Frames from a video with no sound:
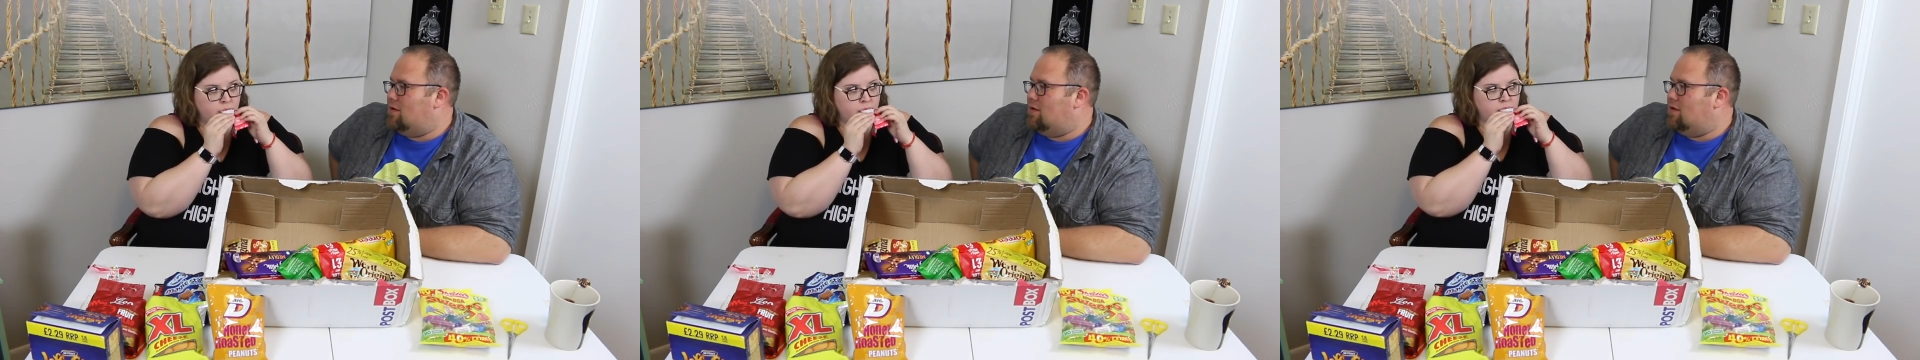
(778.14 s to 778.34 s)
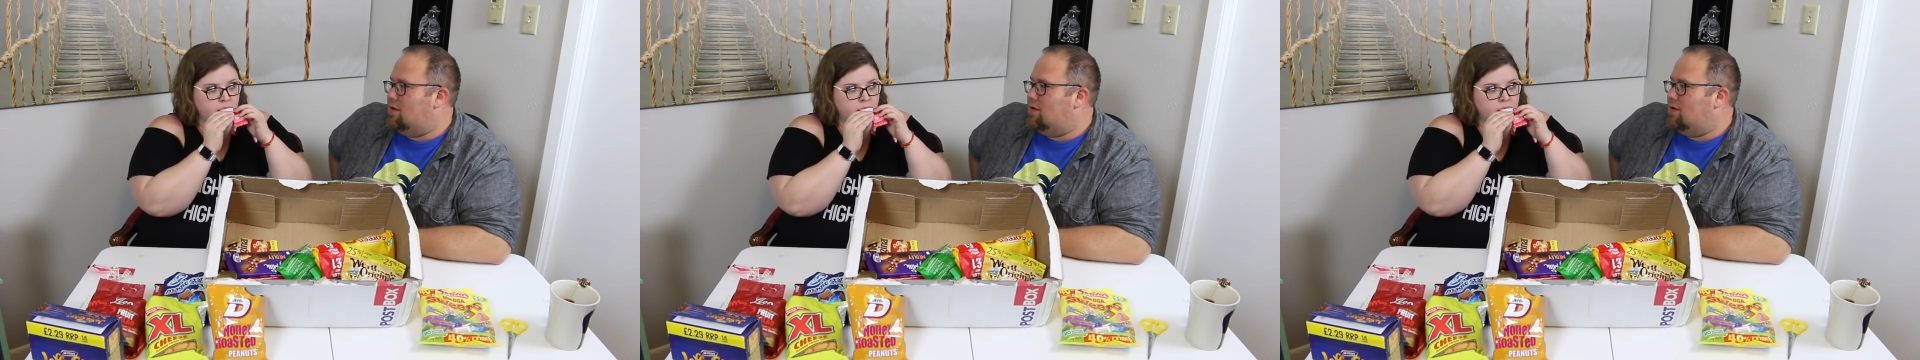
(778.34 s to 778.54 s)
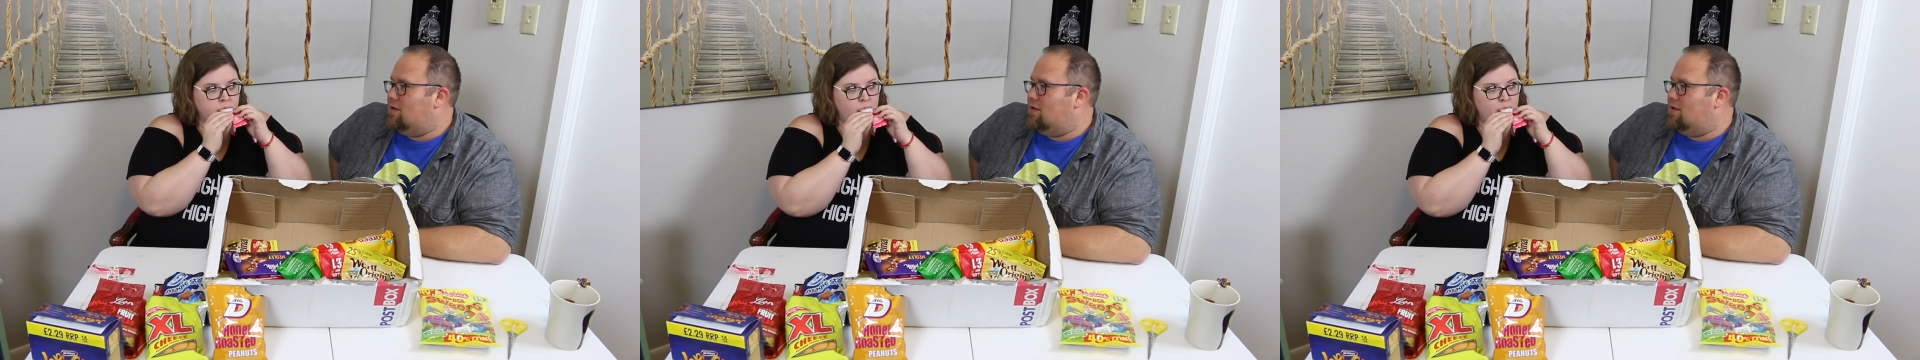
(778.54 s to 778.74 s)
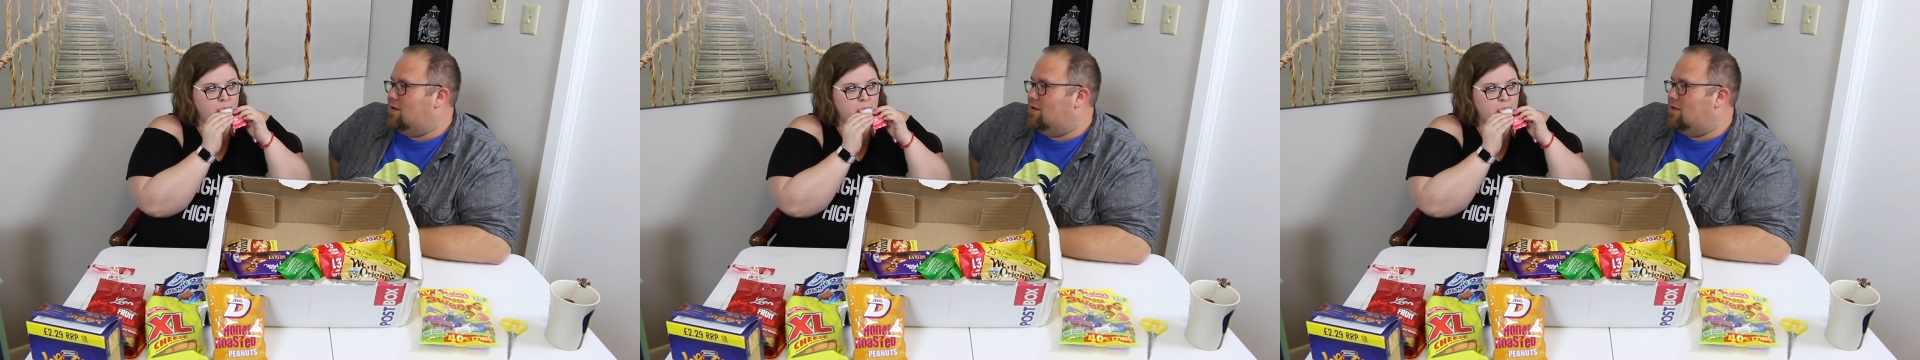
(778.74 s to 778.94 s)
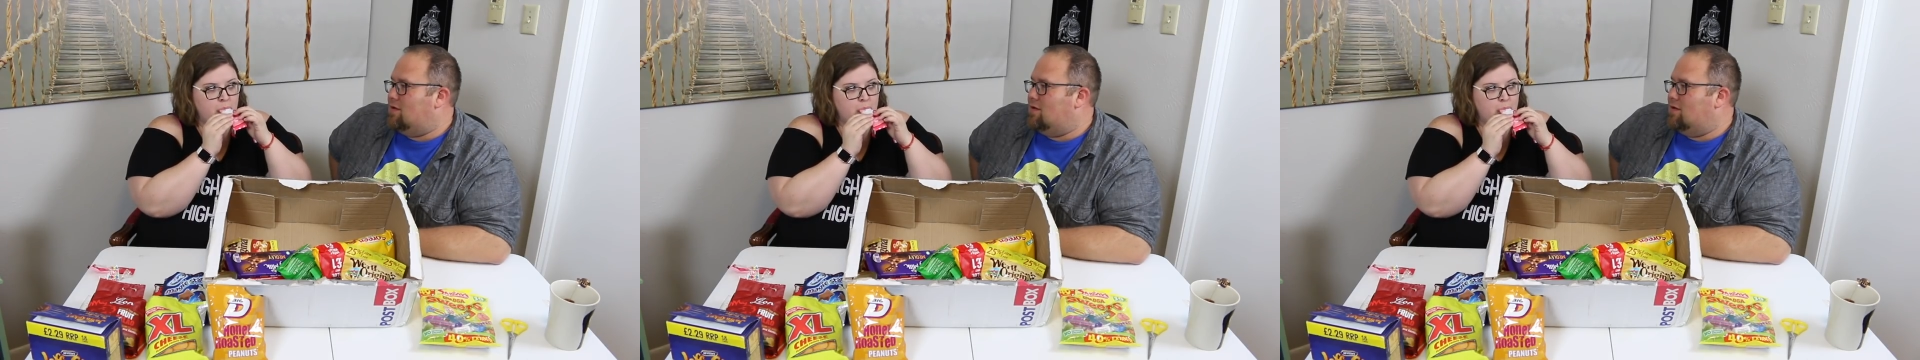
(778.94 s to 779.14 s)

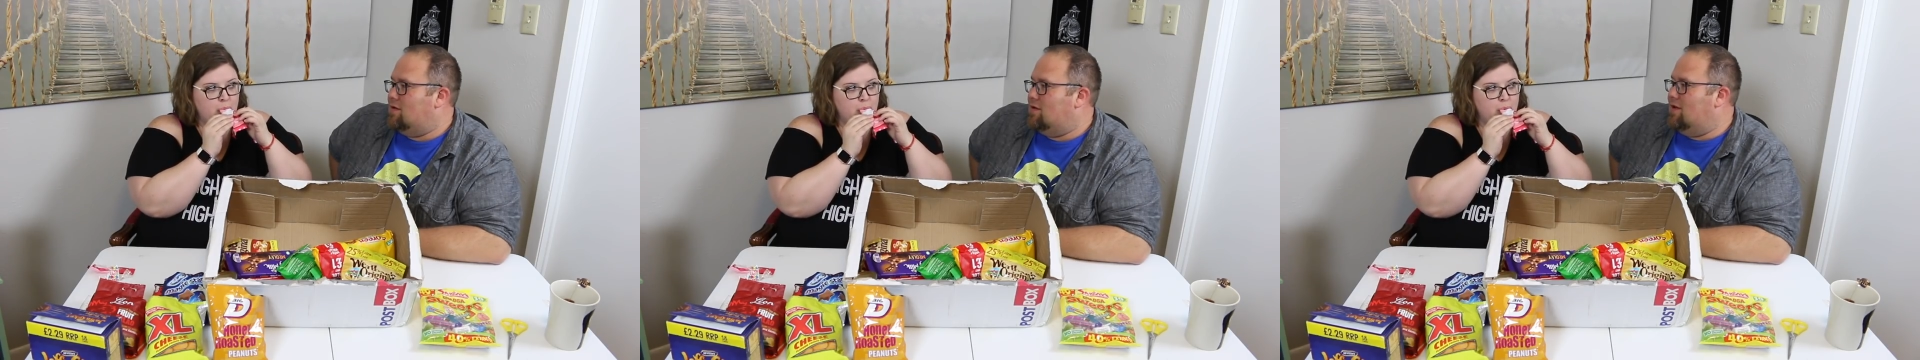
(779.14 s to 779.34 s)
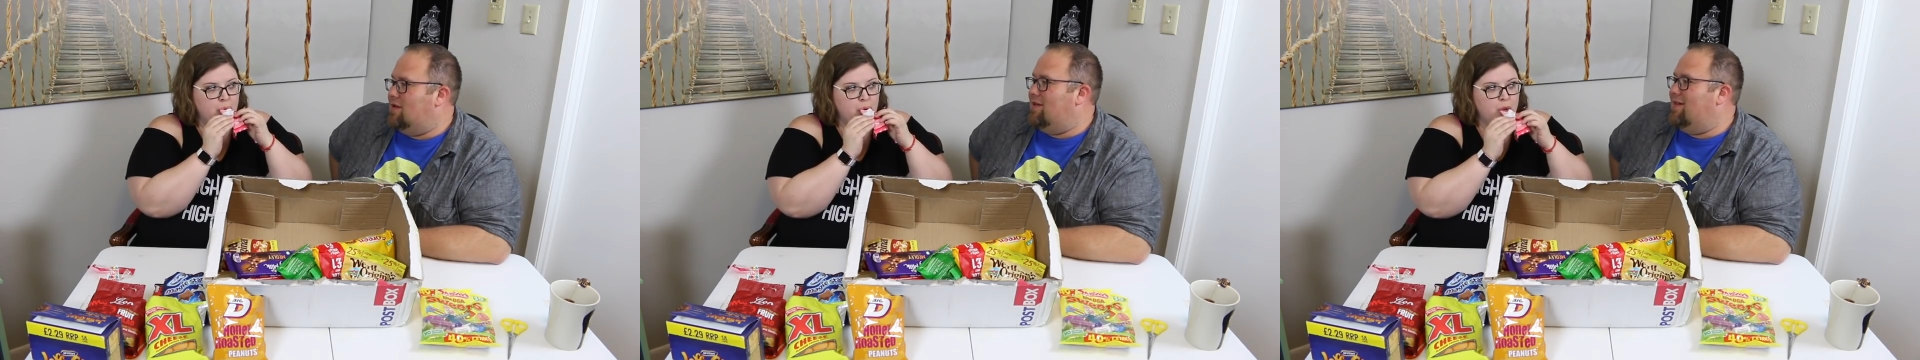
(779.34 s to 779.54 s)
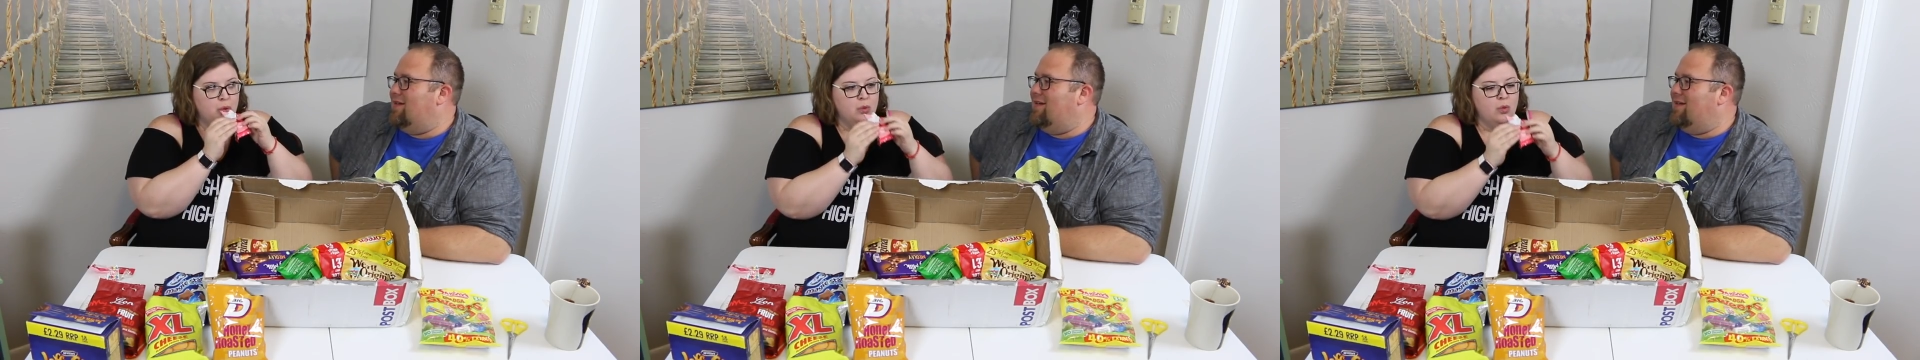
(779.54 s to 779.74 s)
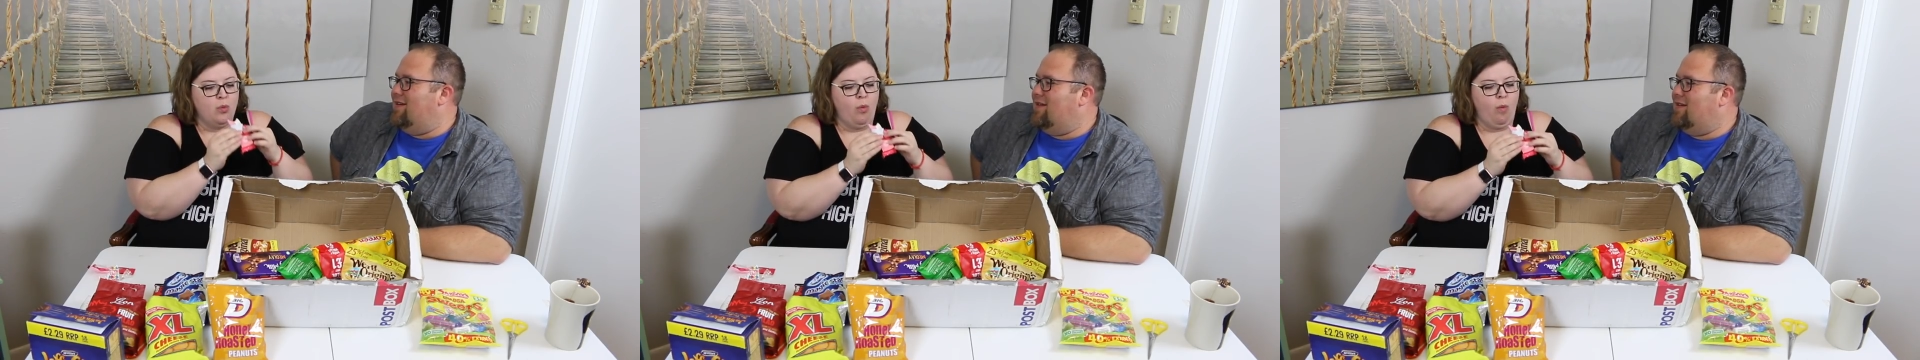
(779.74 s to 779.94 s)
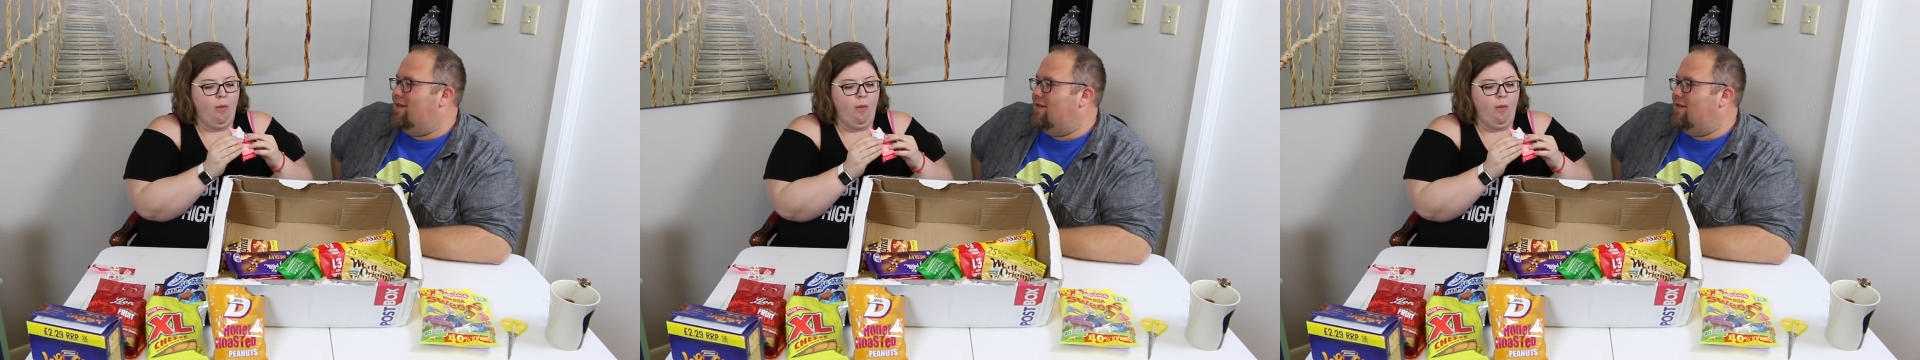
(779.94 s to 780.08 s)
Nothing is said.